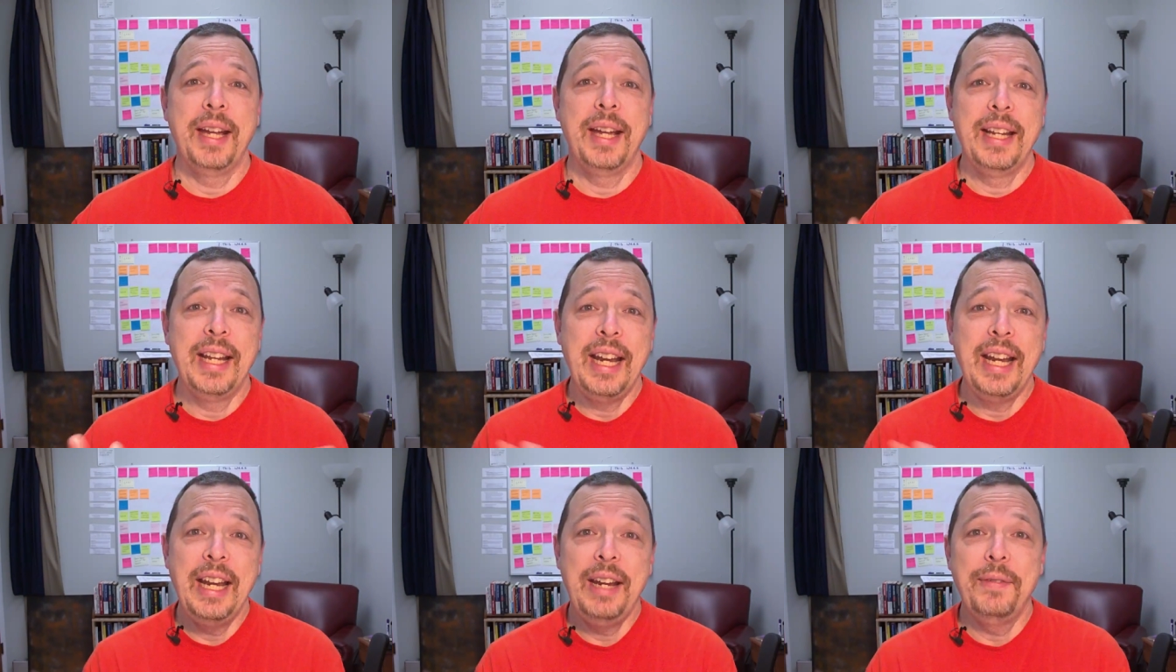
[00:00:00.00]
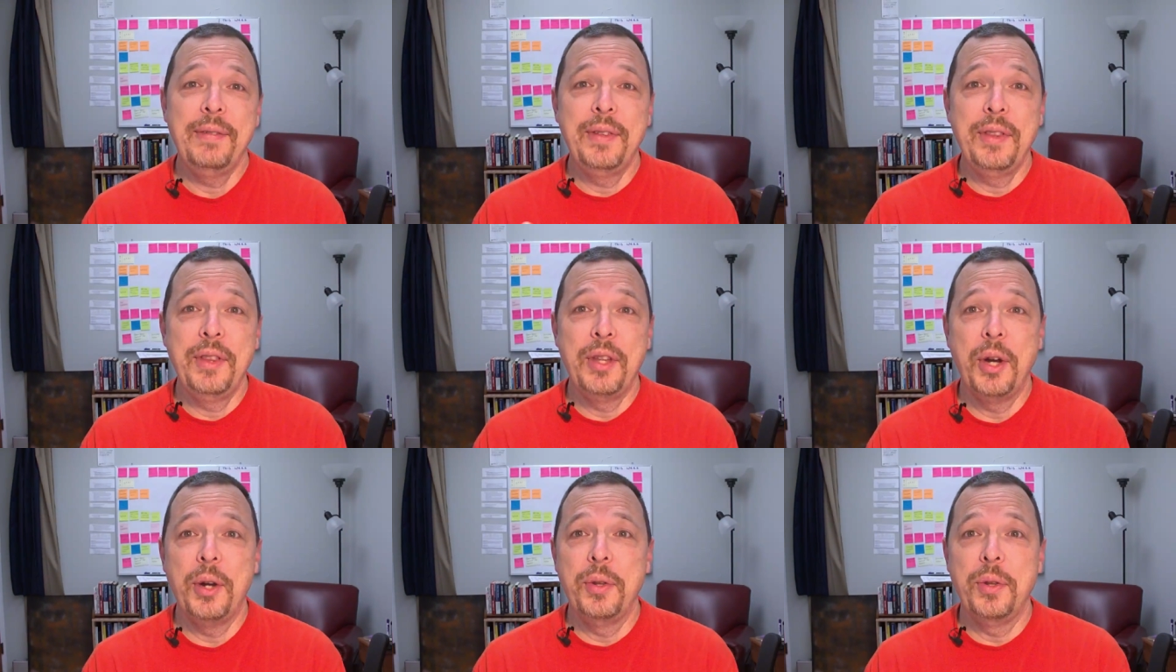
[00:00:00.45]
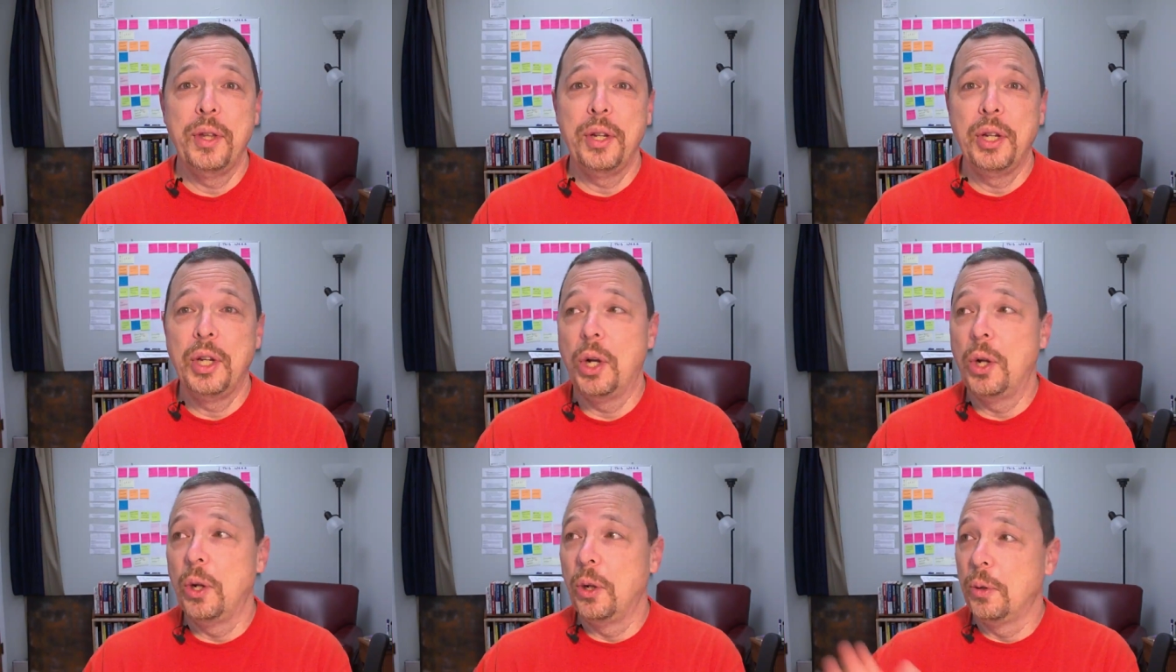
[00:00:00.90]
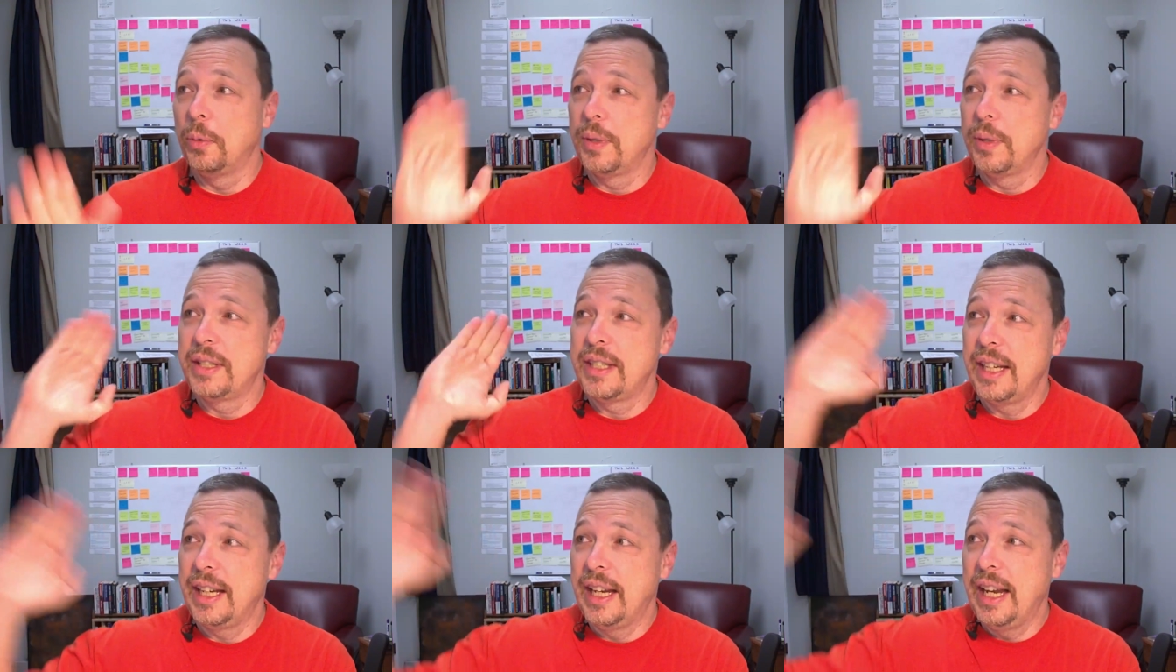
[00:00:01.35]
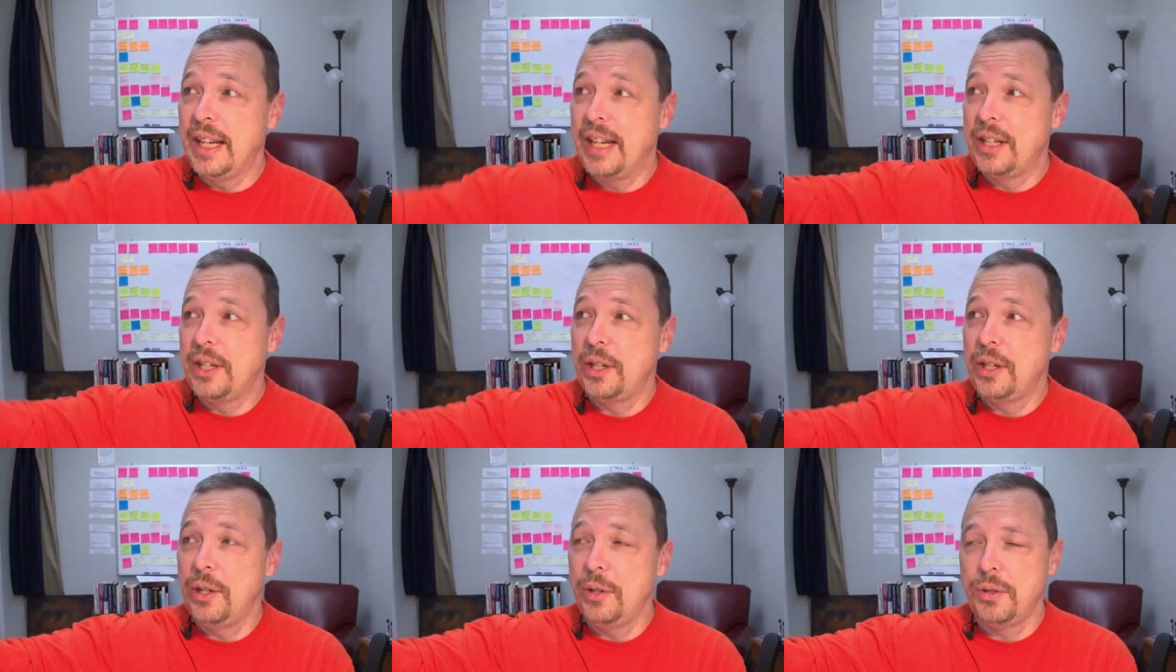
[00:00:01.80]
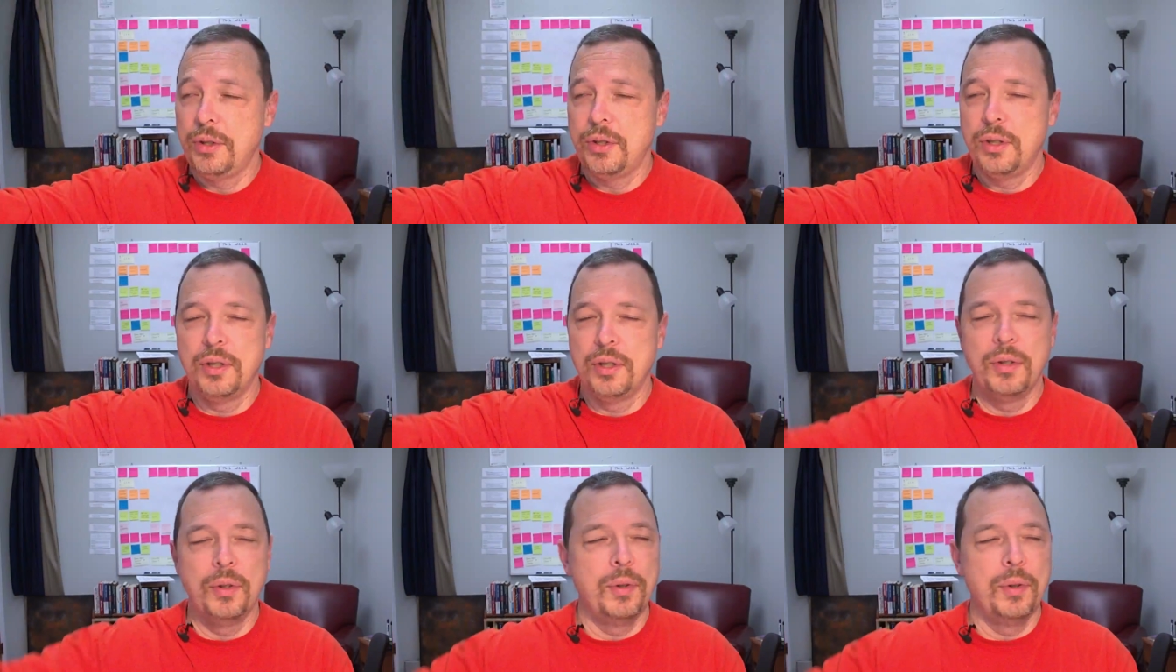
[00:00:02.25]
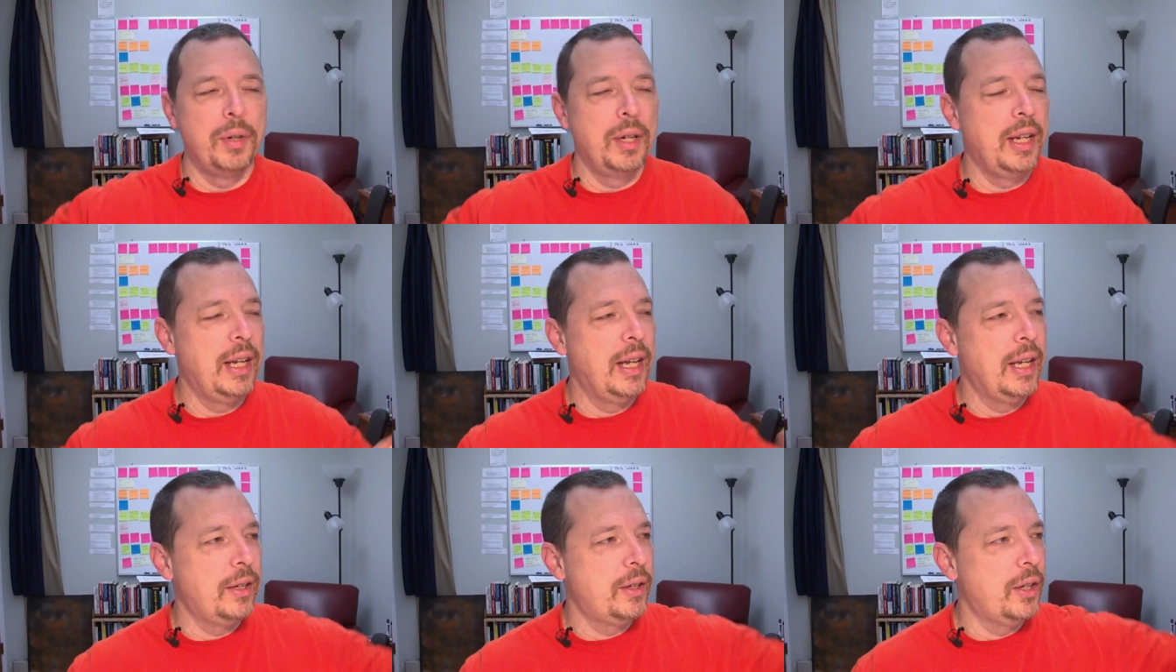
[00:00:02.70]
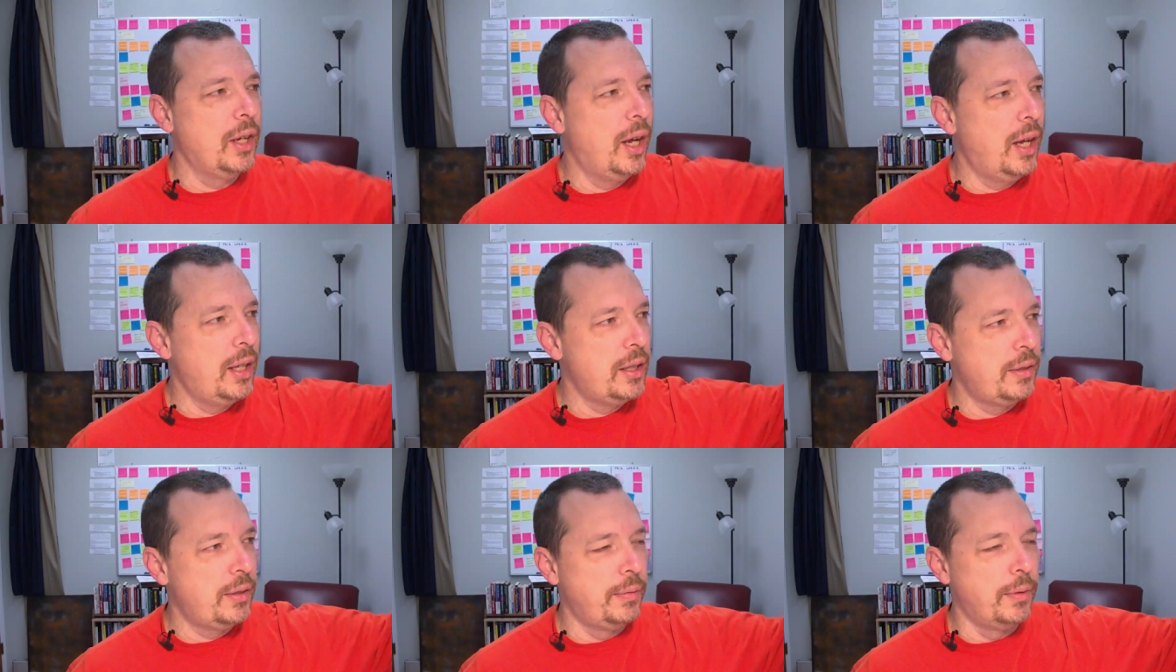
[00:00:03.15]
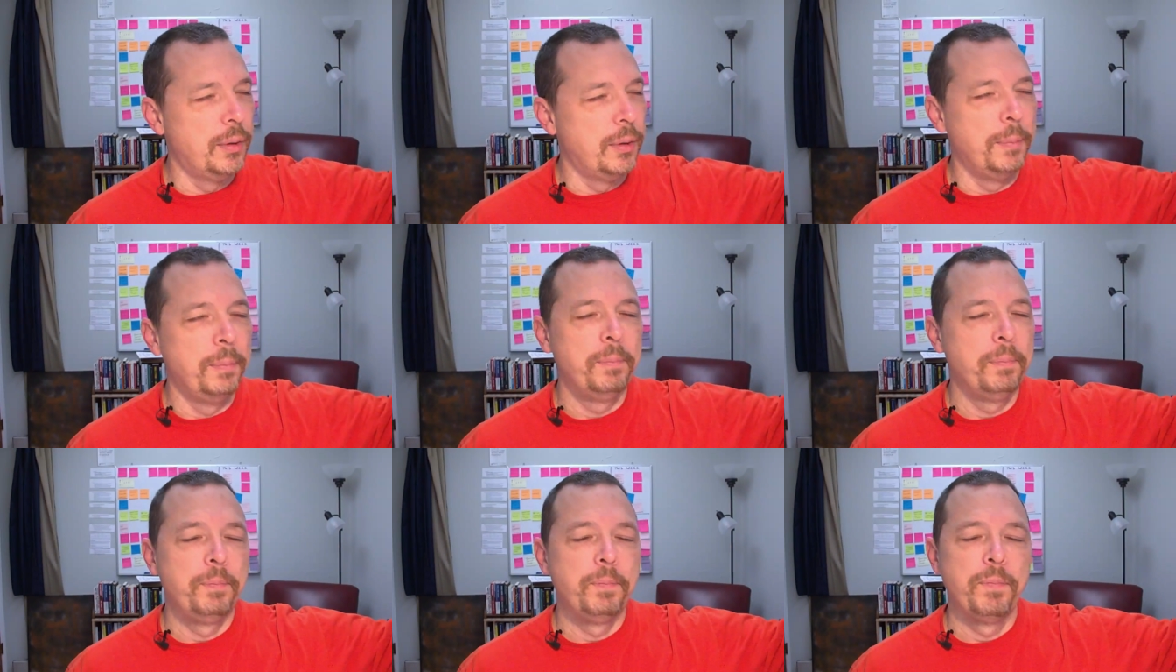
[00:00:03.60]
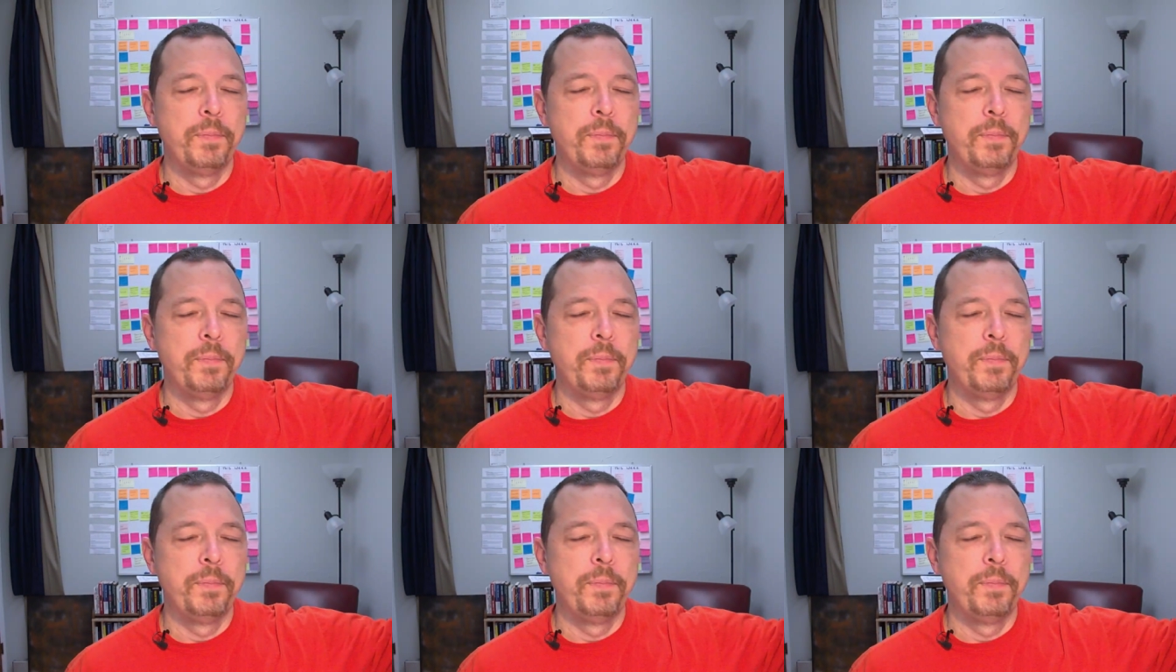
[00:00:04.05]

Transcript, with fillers: And even though the goal was to get to Houston or to get to Huntsville,